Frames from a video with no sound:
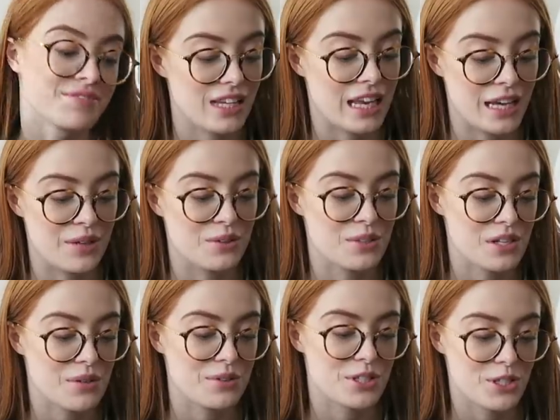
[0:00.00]
and I
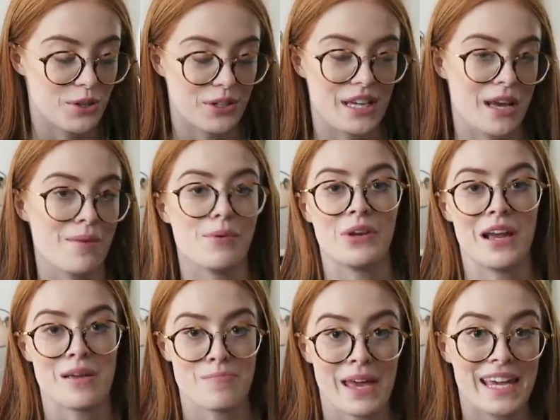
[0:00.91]
also was stocking up on
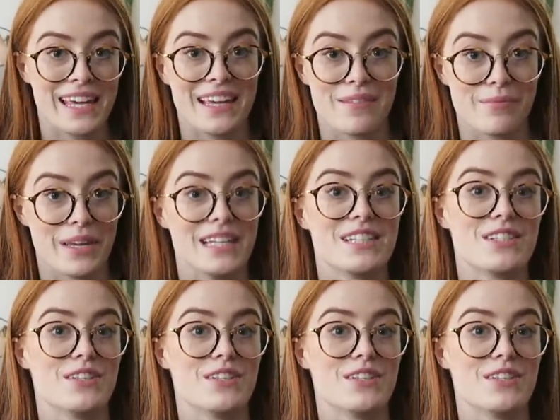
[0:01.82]
like baking bits